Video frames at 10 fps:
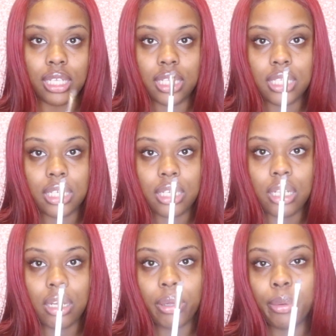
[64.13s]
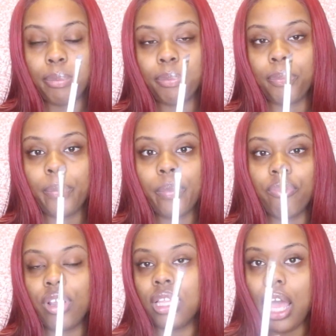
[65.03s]
slanted
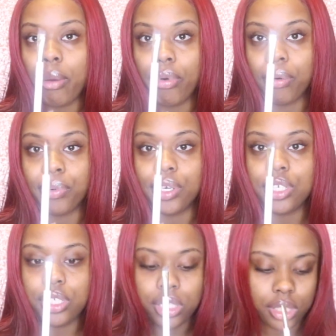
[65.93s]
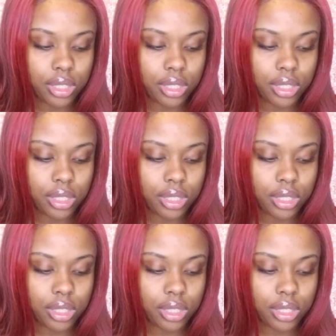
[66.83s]
regular eyebrow brush